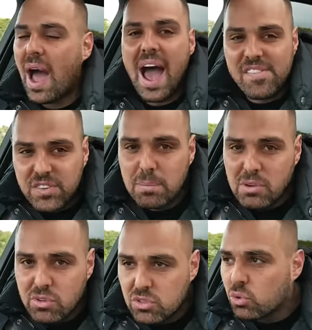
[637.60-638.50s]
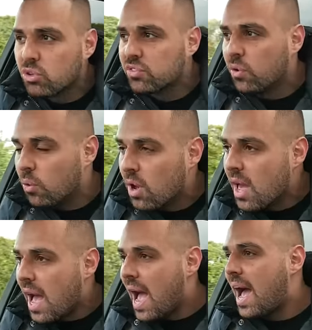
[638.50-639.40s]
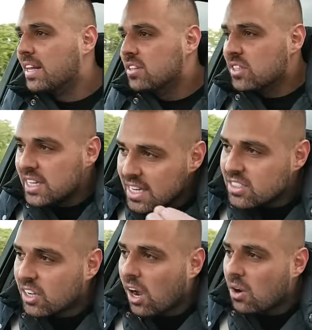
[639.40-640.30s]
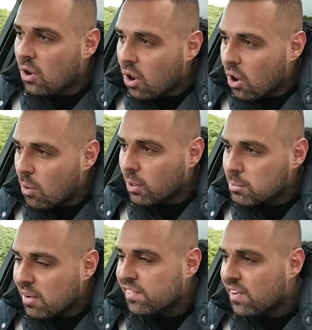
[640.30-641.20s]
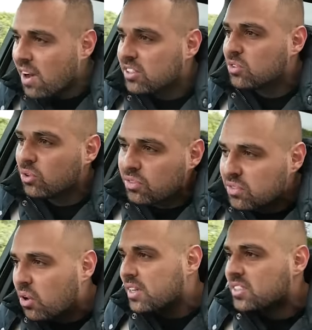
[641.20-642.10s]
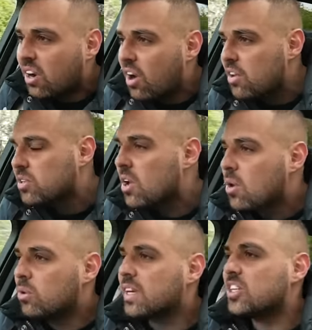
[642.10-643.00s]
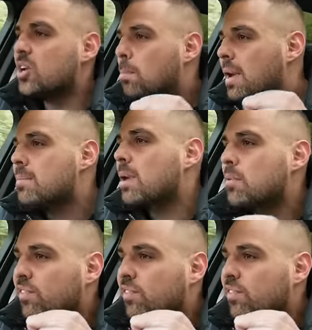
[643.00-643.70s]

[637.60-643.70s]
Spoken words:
I have to be resourceful. And years ago, one of my first sort of nice cars was actually a BMW